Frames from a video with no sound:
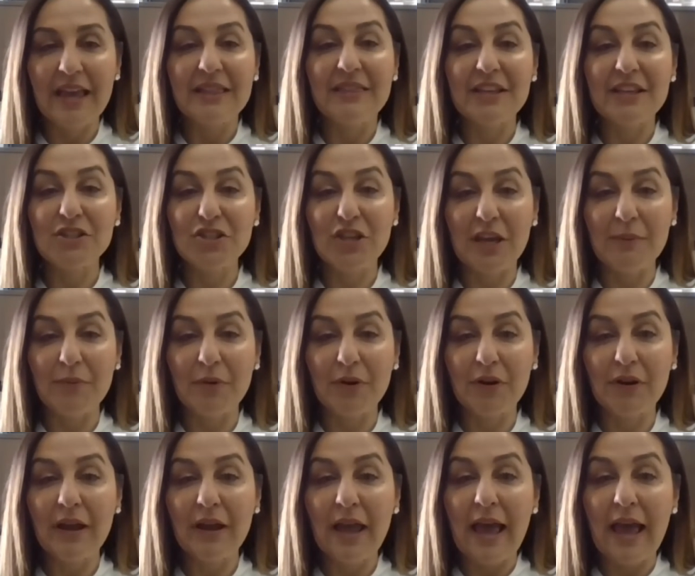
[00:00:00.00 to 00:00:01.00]
The
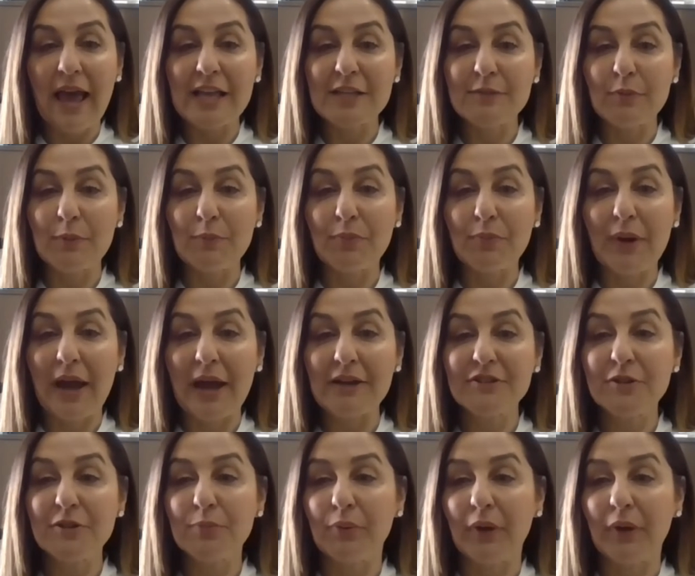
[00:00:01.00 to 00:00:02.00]
Chamber has been
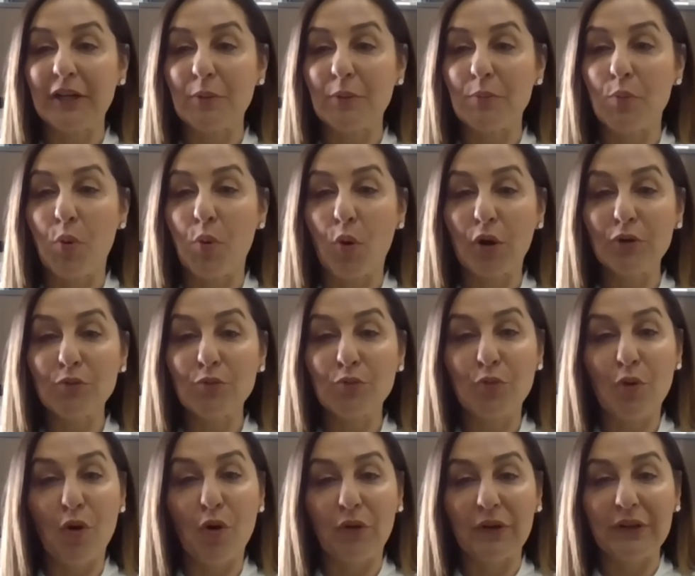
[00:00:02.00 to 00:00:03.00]
proud to play an
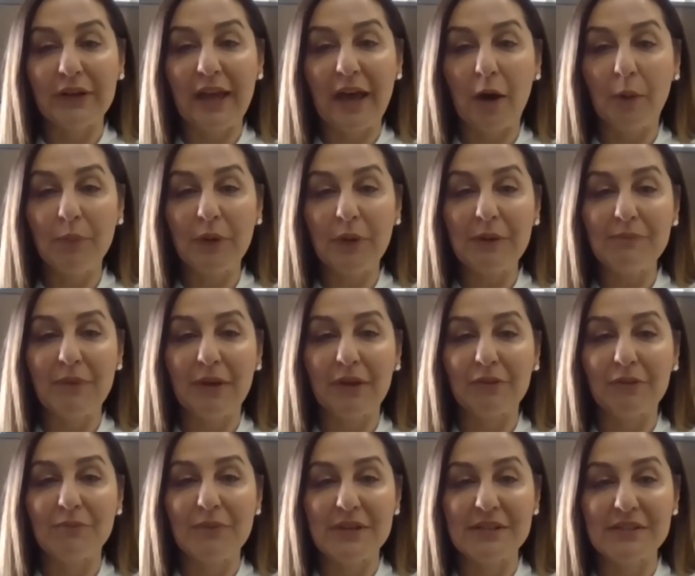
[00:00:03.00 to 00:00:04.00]
important role in helping
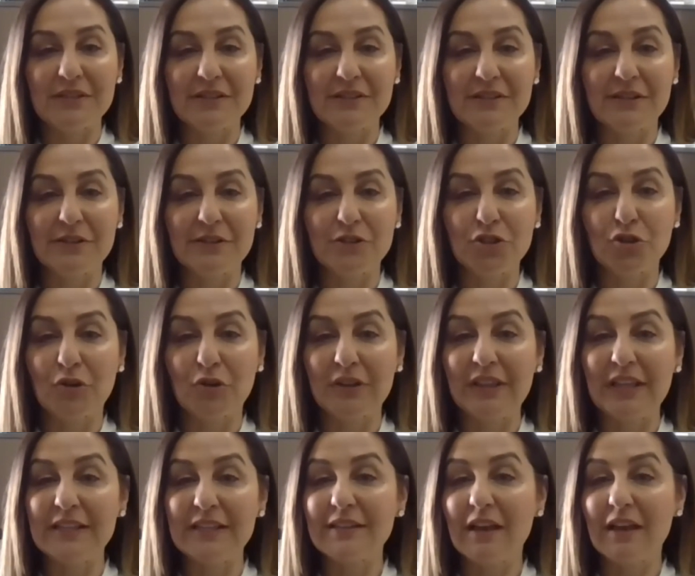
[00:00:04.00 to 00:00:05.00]
Milton businesses during
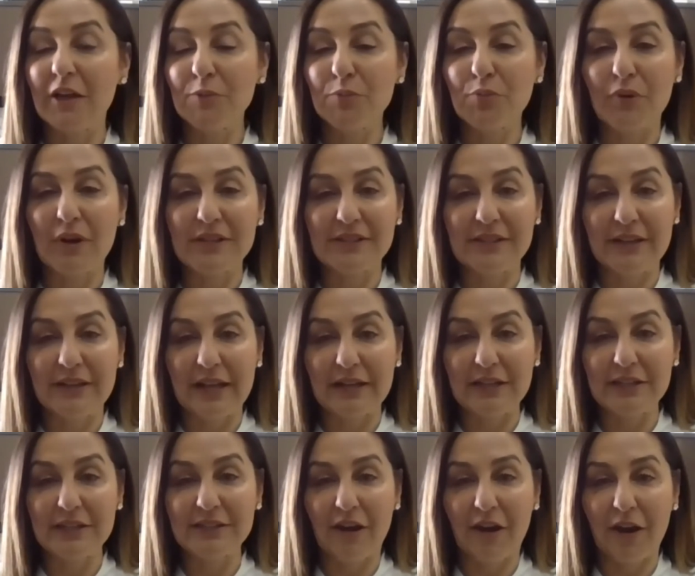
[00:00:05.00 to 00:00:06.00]
these
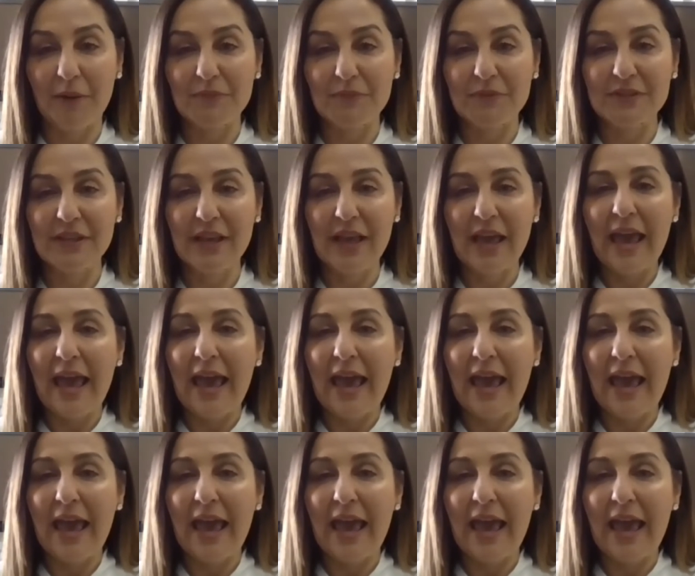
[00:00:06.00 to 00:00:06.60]
unprecedented times